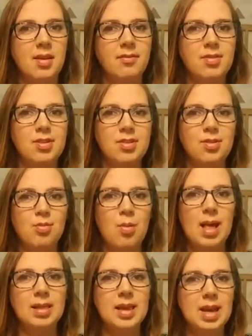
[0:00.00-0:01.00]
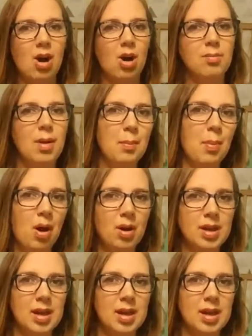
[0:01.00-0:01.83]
of just dwelling on my body